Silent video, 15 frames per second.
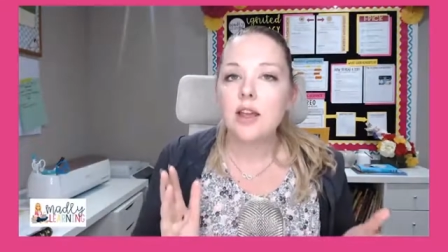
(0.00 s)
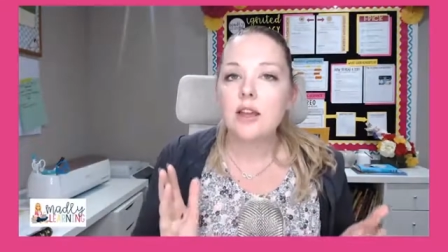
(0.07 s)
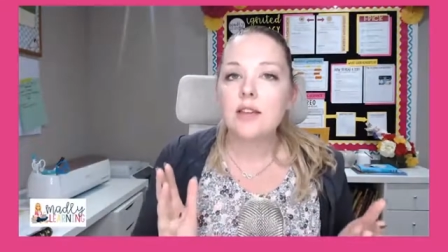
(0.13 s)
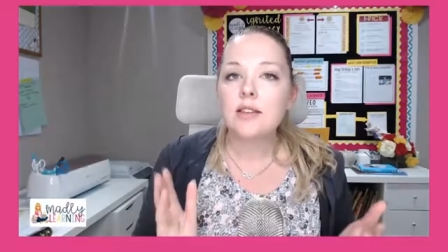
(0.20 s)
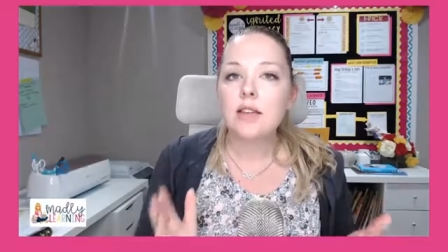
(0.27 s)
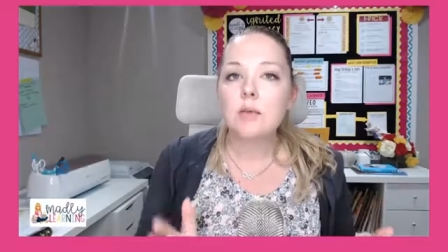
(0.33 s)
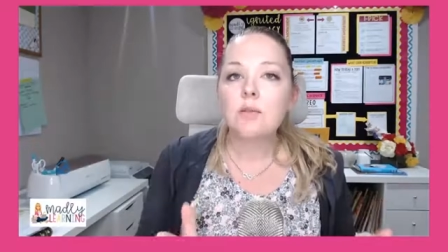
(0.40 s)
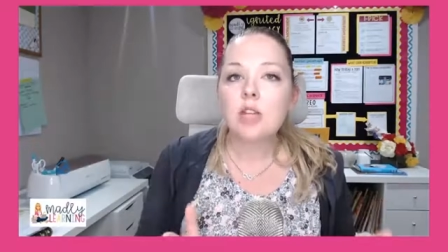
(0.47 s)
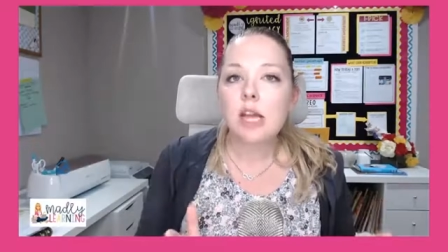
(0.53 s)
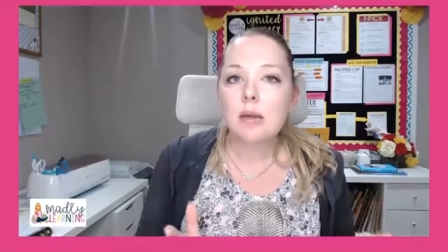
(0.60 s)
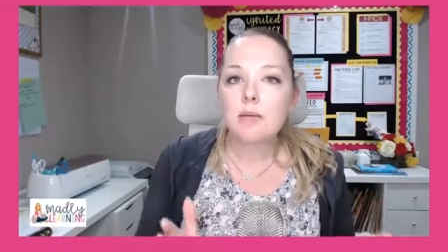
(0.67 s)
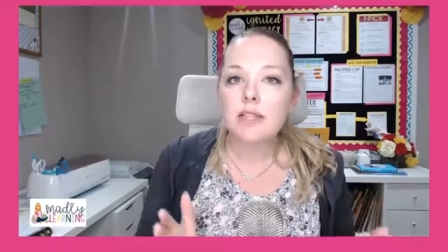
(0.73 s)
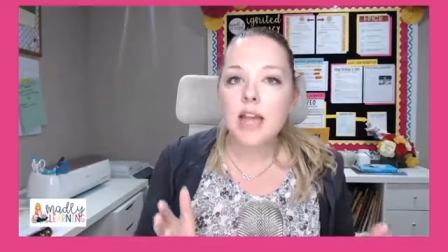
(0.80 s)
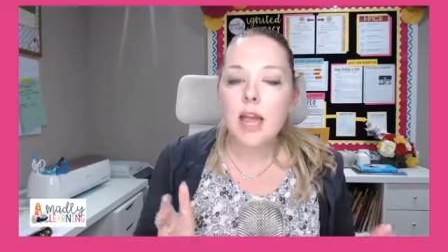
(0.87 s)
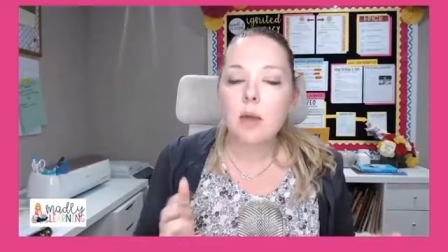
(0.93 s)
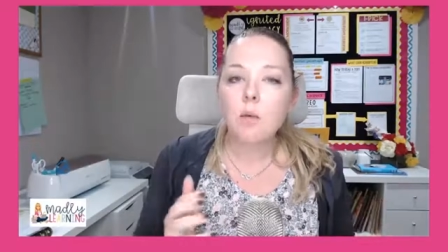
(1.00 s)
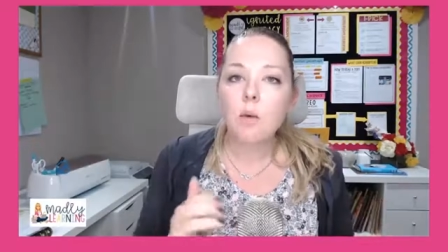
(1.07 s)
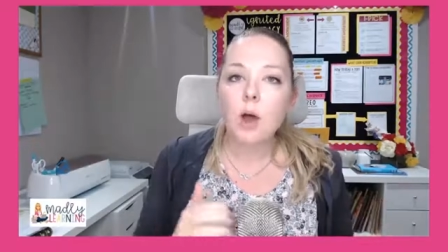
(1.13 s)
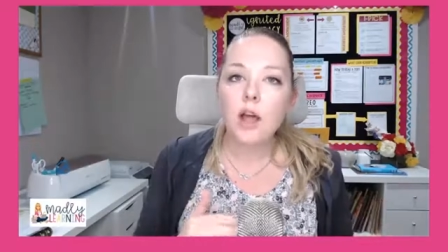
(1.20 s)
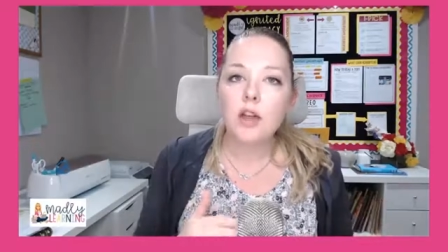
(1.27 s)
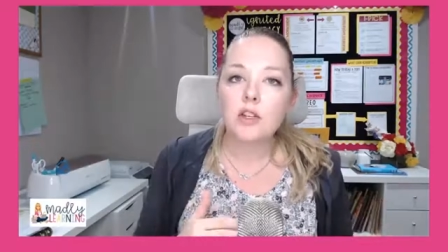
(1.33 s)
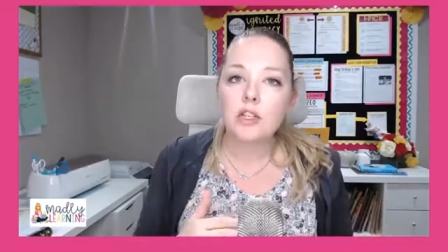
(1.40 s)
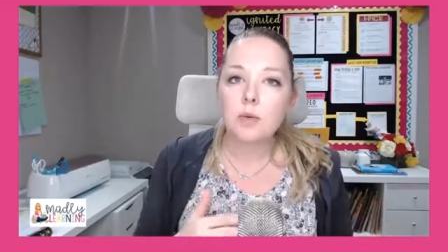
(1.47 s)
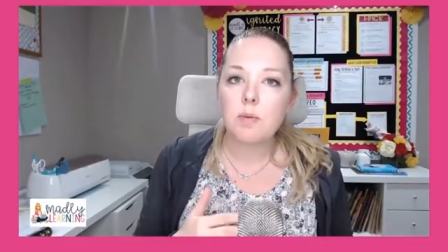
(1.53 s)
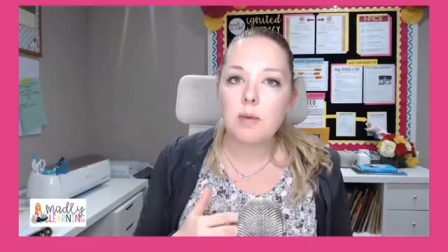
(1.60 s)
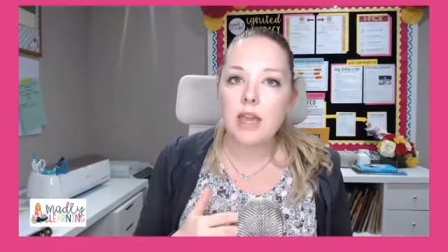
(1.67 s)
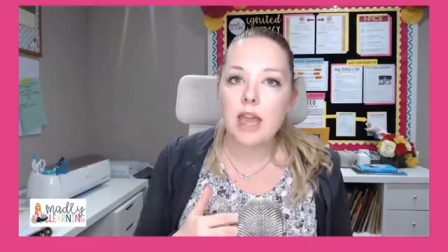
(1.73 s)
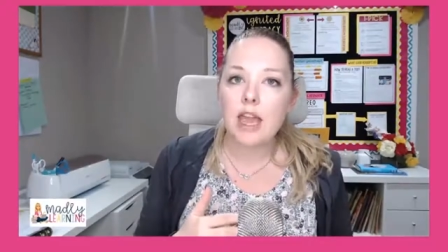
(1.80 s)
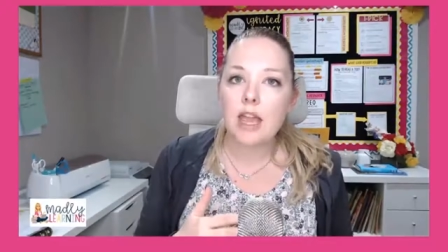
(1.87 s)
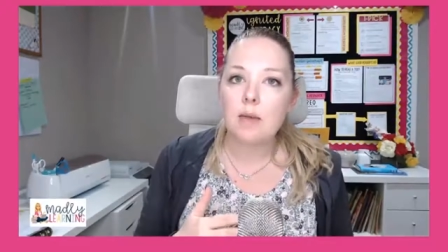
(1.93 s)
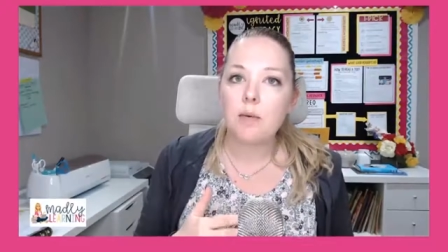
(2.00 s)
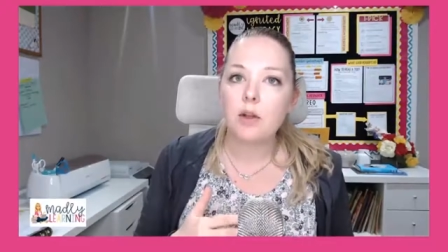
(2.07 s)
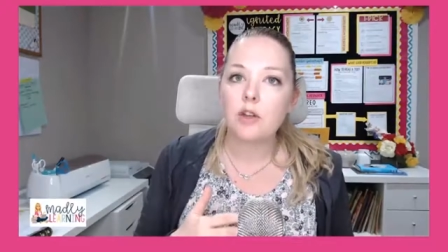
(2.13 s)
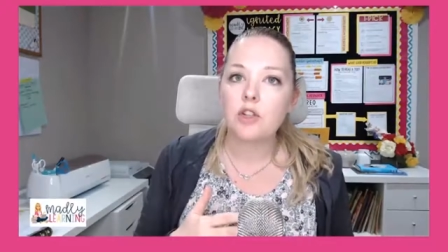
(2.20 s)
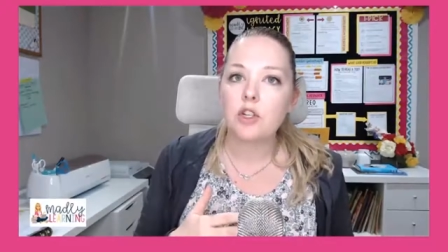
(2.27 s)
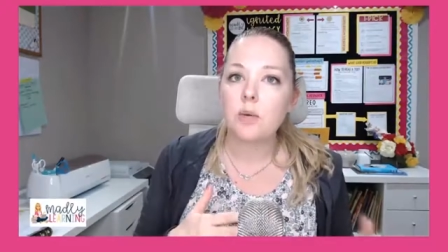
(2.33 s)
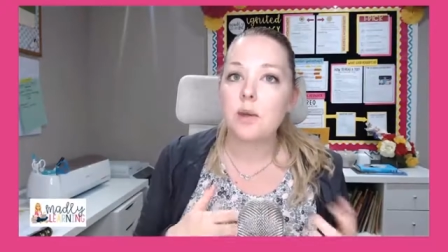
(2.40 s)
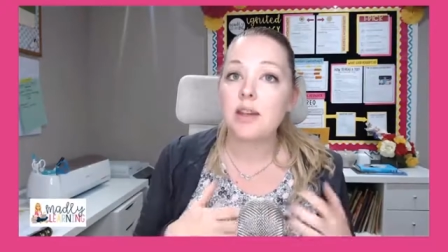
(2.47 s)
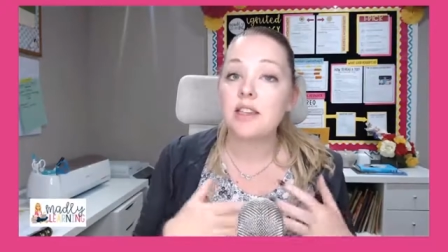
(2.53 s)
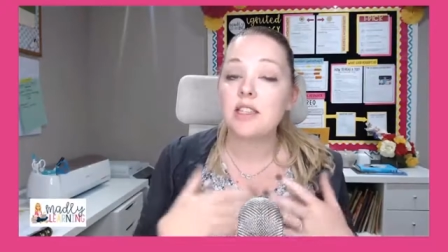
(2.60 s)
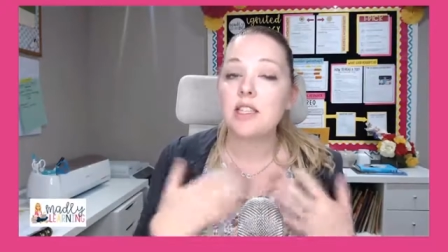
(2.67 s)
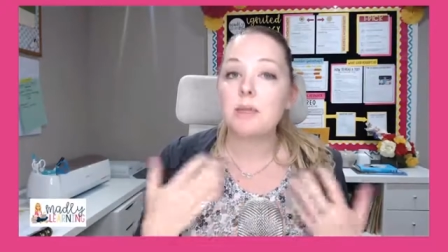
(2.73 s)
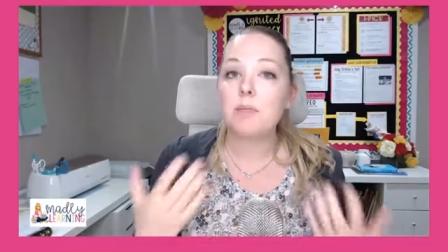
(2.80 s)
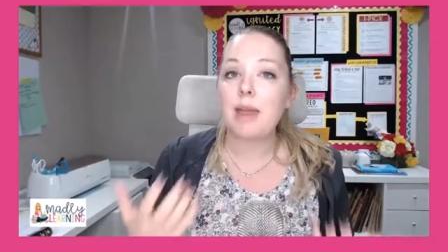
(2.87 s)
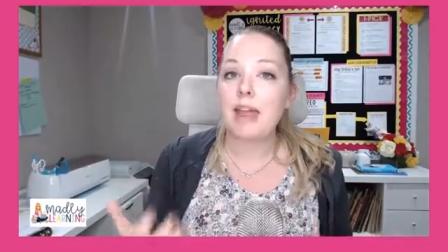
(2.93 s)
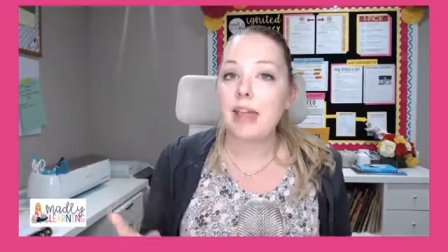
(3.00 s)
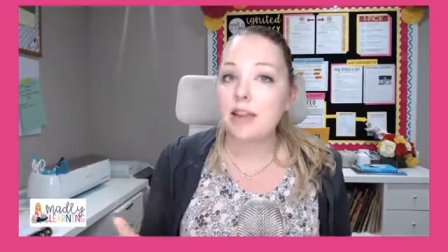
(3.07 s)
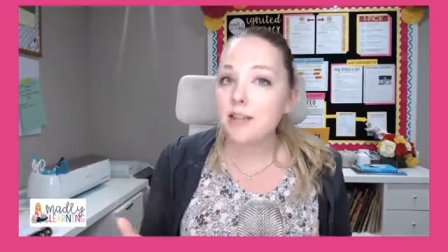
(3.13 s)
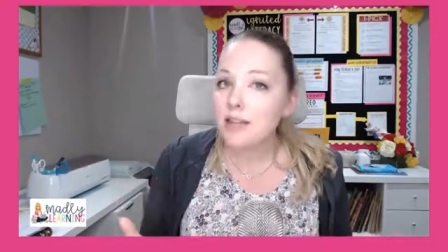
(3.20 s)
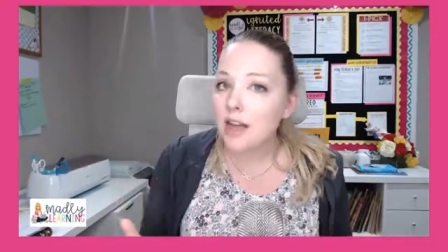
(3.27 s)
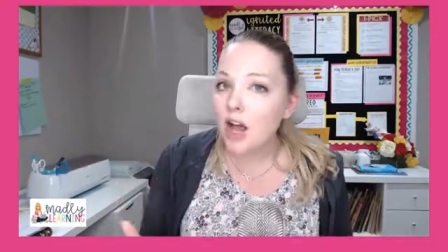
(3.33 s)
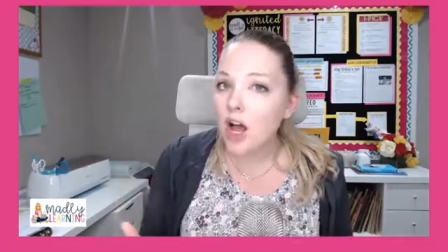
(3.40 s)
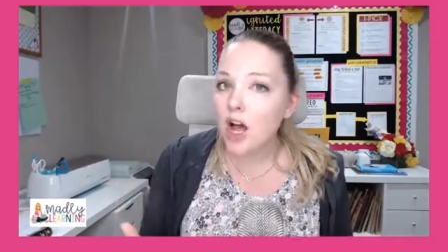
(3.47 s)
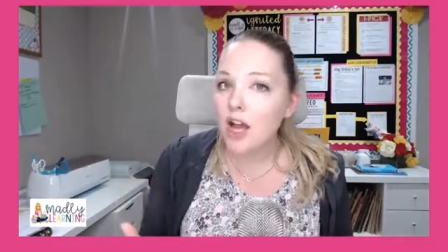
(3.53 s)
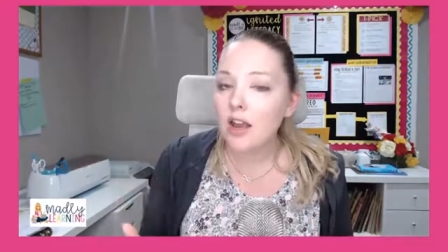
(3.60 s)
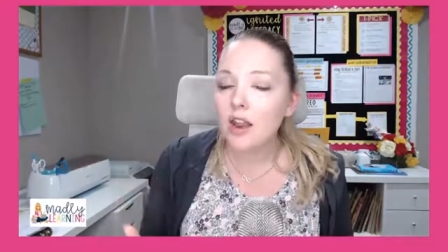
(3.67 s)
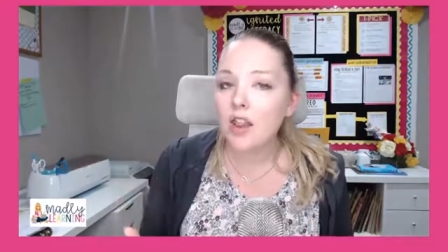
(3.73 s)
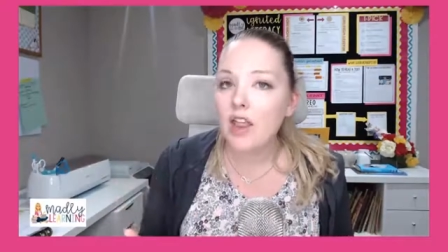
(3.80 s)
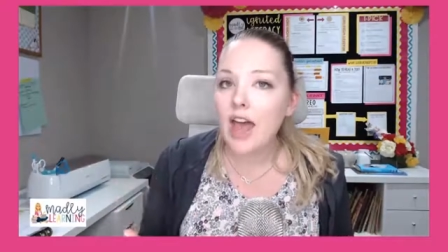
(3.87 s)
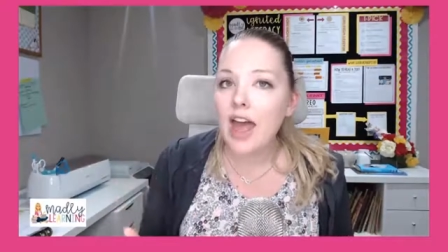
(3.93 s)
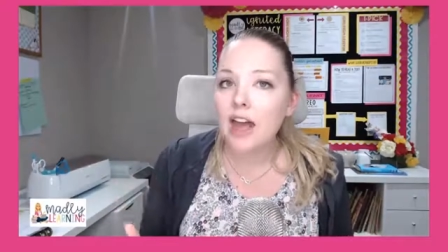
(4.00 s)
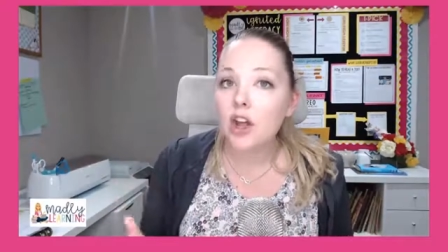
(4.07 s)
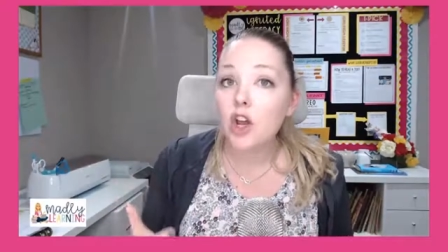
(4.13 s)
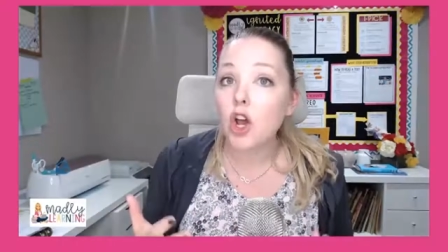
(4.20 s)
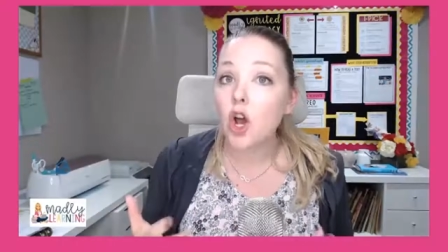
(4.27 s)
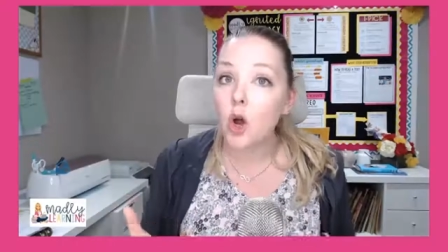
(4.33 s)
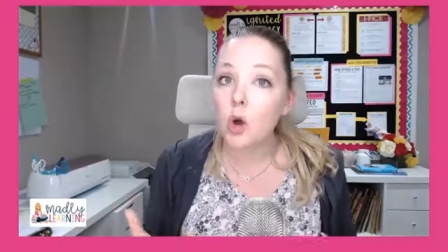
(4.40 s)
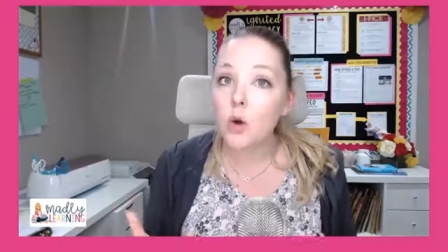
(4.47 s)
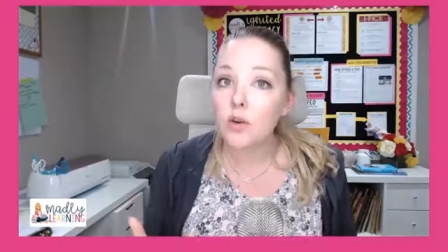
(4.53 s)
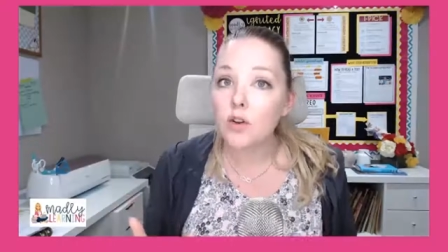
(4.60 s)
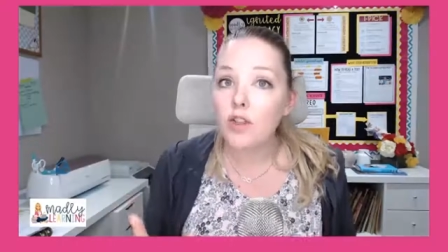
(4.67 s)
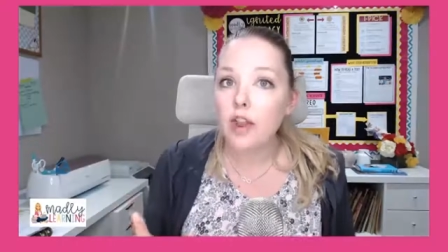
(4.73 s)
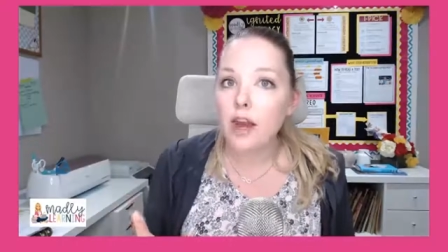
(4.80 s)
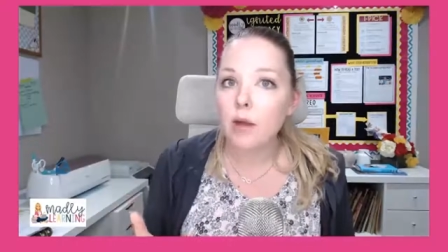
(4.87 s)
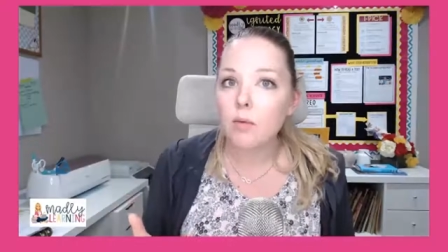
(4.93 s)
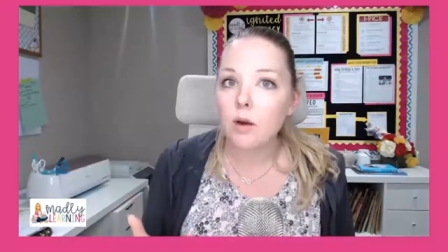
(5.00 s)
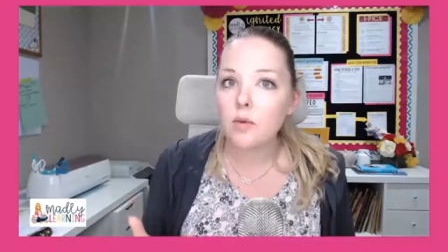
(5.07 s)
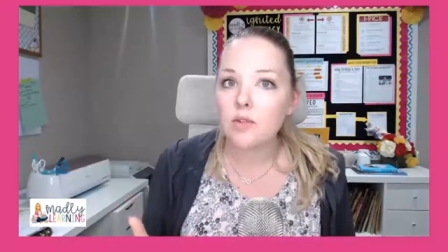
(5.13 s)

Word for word: Sometimes I want to be able to expand on that code that I wrote